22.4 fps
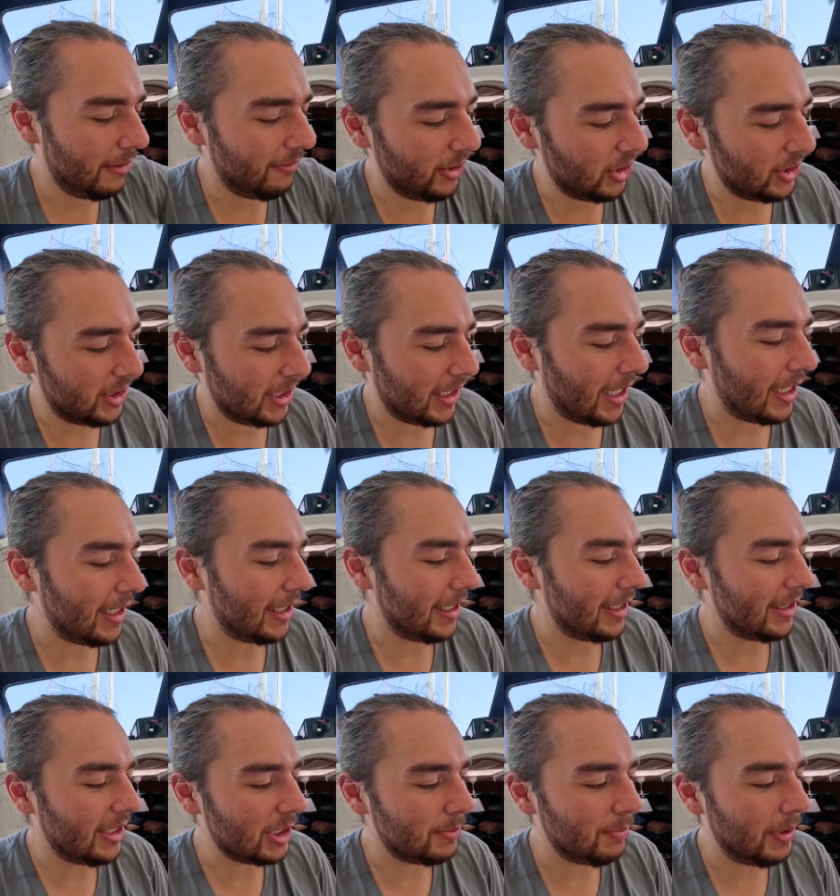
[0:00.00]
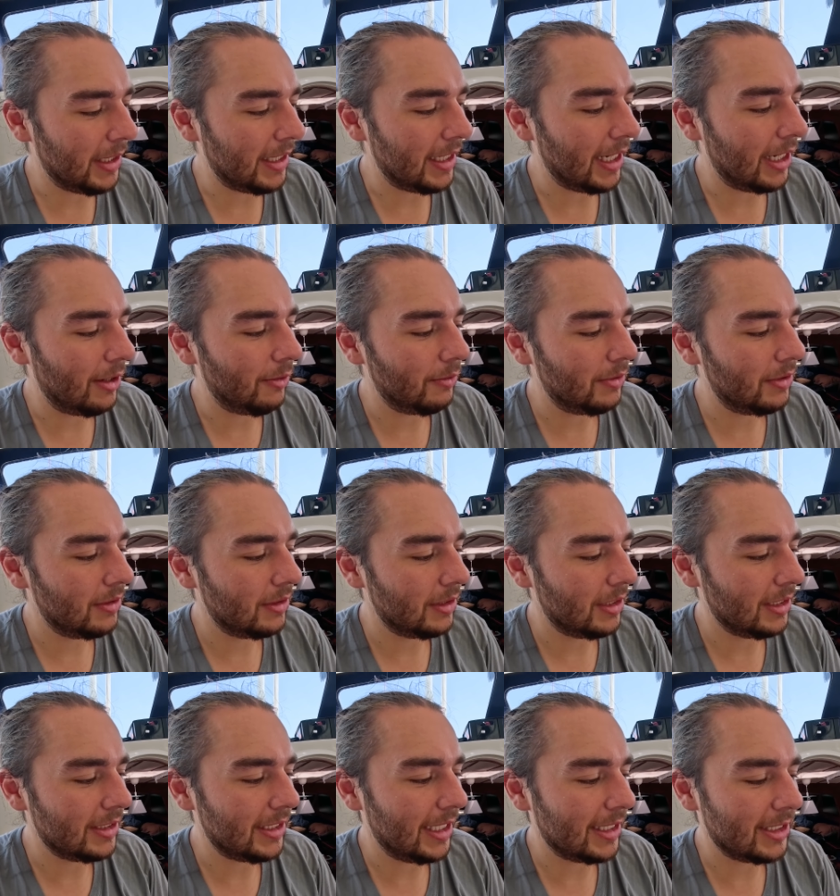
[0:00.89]
But first I gotta get this pin out
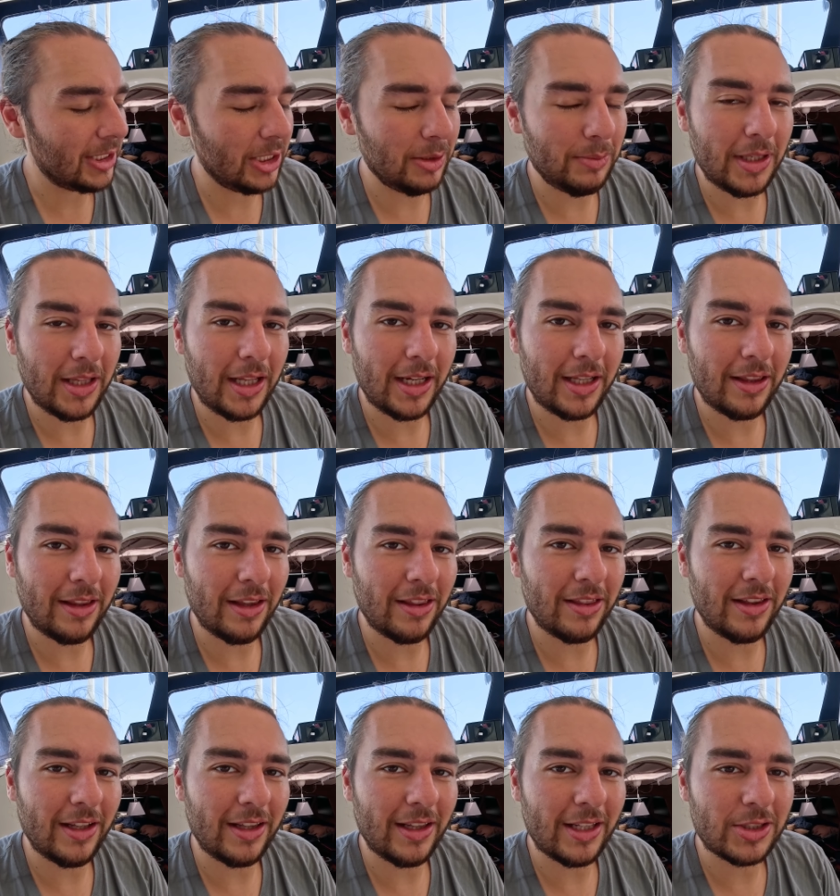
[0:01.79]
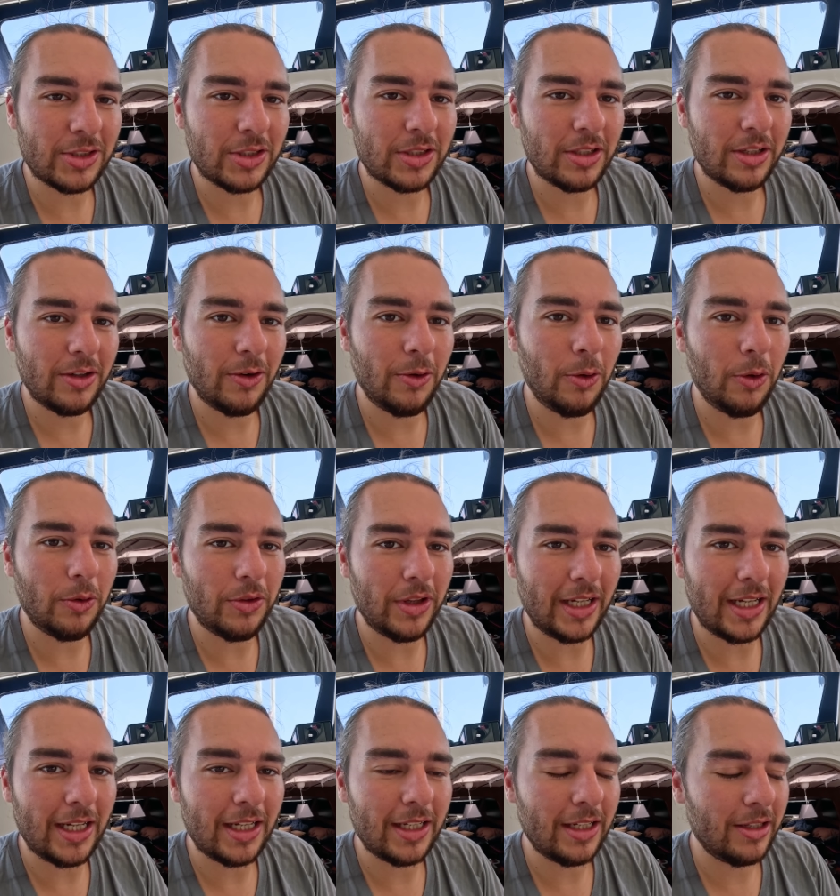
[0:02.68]
because that's gonna be like the thing that's
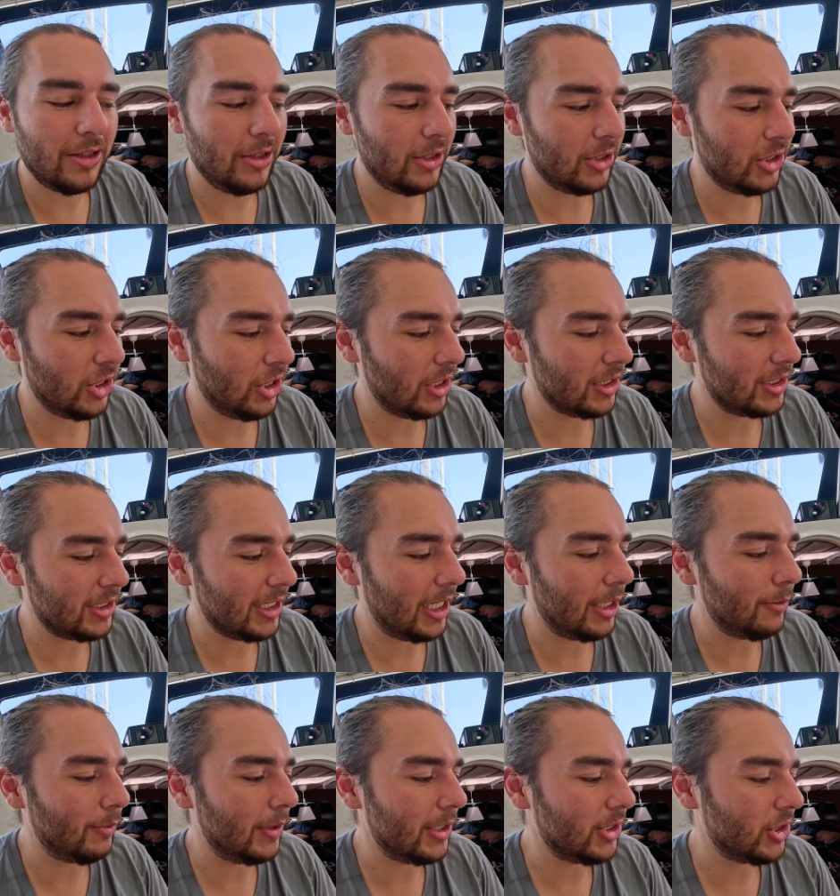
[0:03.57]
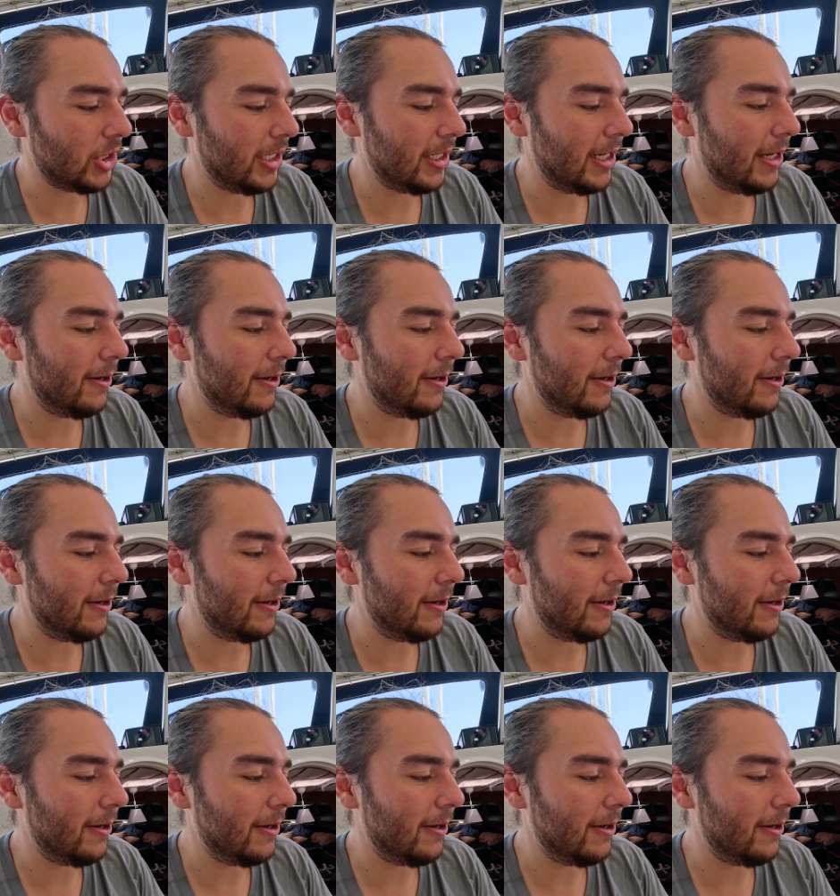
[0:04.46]
holding it across sideways right